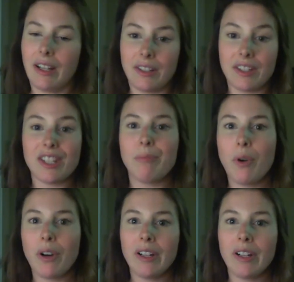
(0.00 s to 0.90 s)
the
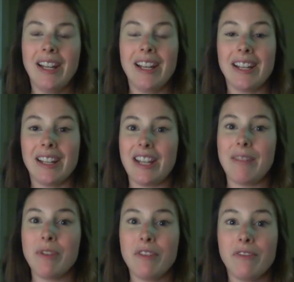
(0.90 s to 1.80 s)
support,
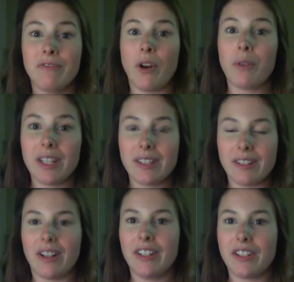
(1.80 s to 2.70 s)
keep you focused
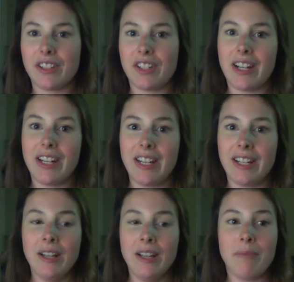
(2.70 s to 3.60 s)
on your
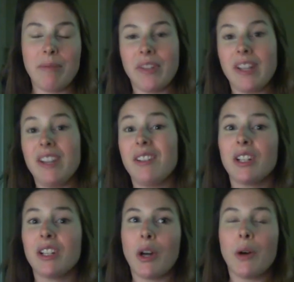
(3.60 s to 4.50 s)
studying, people that you
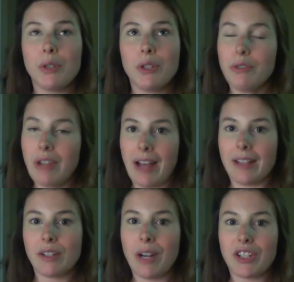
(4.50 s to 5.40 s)
can go to
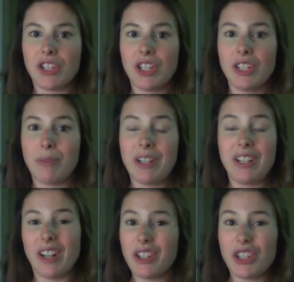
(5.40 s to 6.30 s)
ask questions when
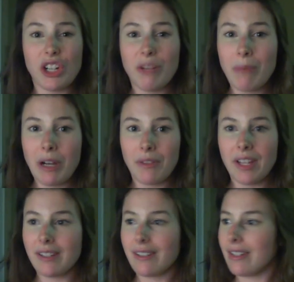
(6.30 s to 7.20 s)
you're unsure about
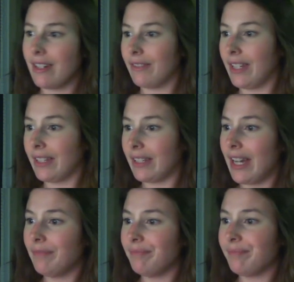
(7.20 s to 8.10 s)
things and stuff like
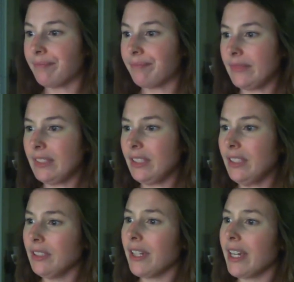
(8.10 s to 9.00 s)
that.
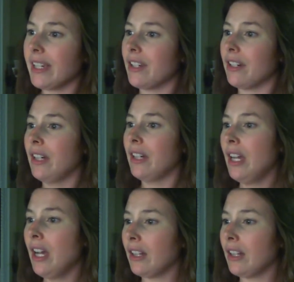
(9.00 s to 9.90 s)
Okay, so
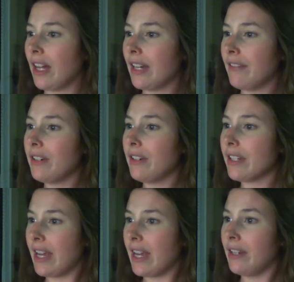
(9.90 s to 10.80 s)
a lot of you are
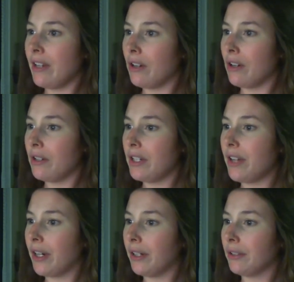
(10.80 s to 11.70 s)
saying, no, you
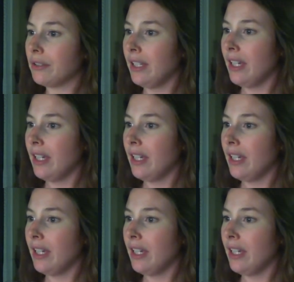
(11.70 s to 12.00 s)
don't.